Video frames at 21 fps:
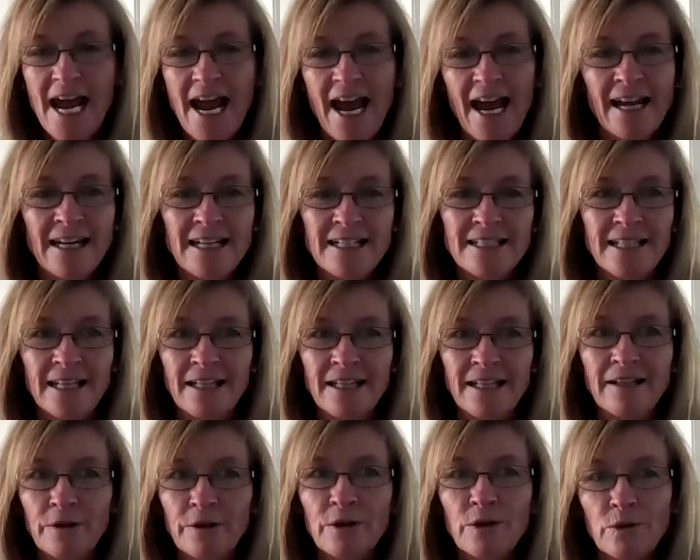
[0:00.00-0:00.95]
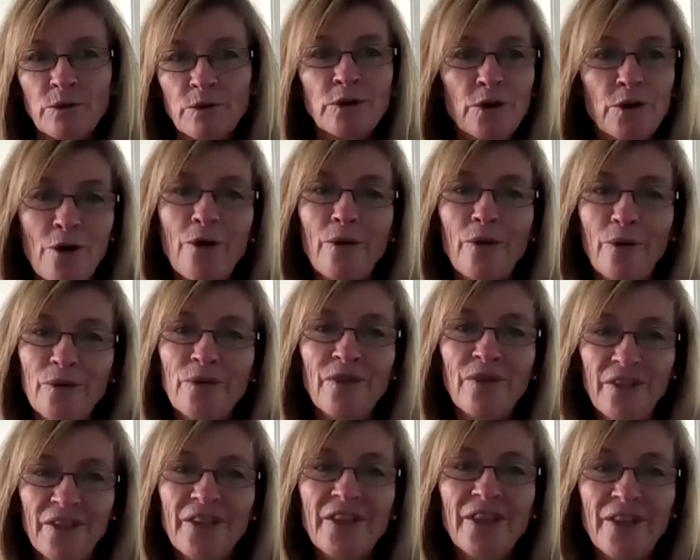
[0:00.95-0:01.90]
And he said, Well, no,
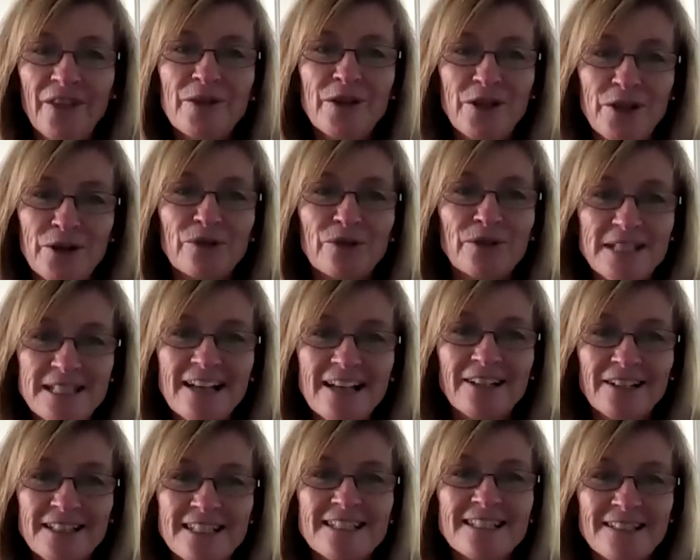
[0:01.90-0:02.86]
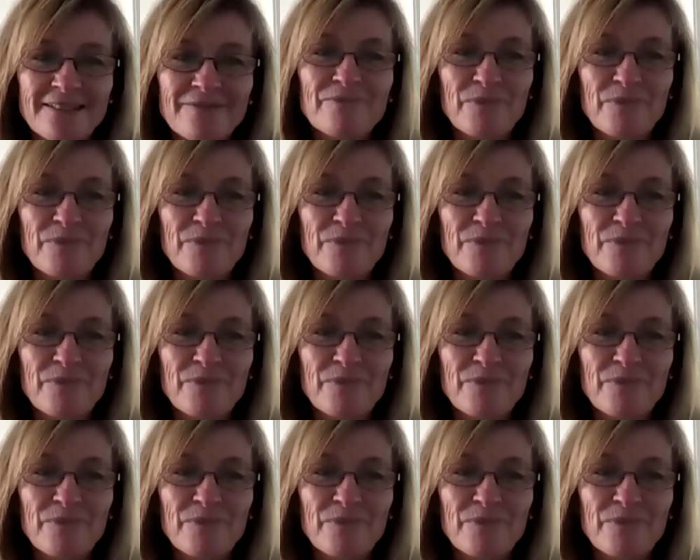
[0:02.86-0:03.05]
your results